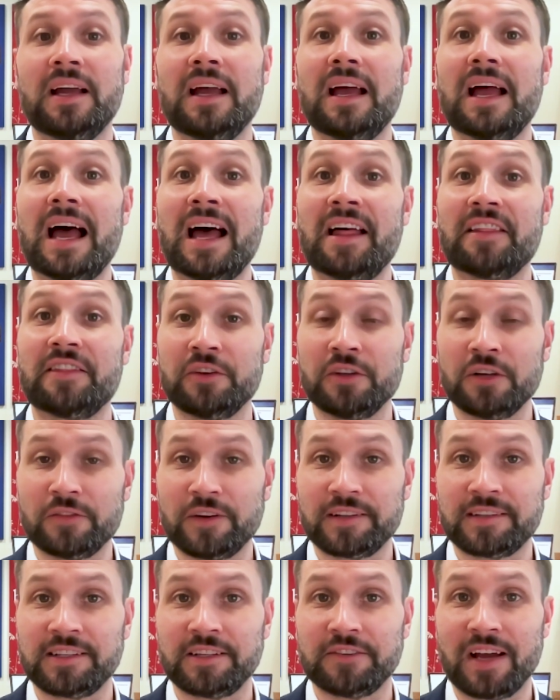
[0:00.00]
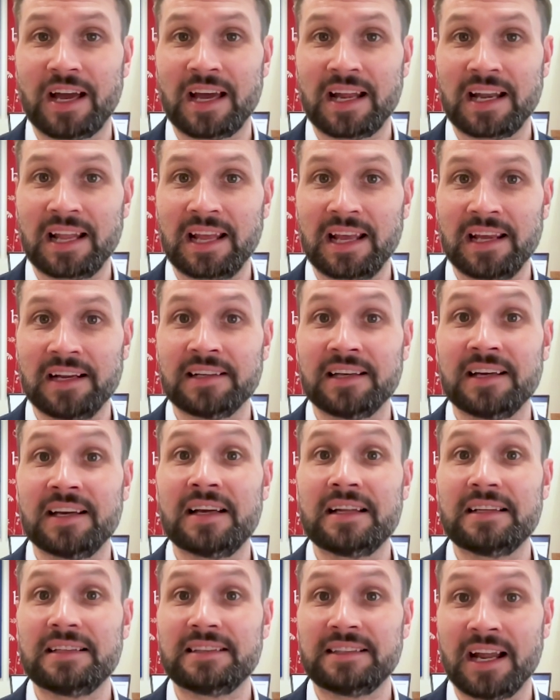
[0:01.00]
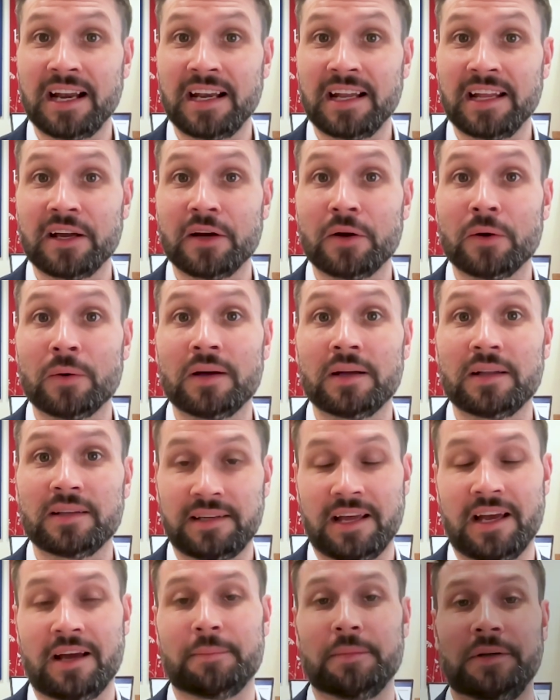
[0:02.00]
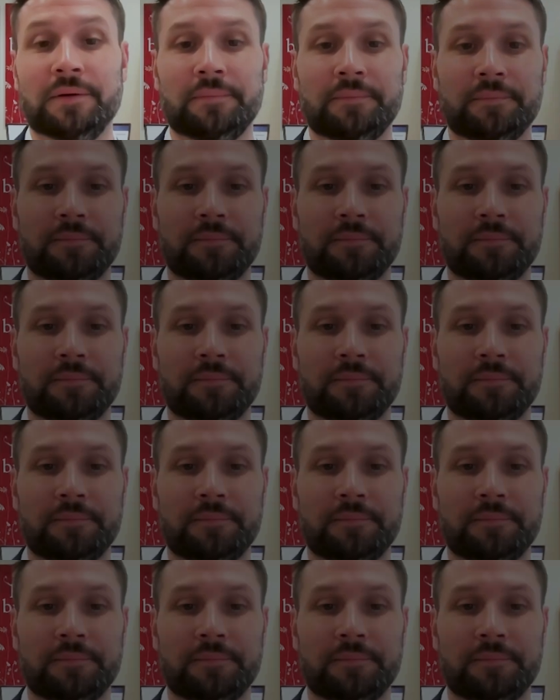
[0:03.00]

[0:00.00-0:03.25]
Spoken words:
at the University of Adelaide, Danielle Talbot.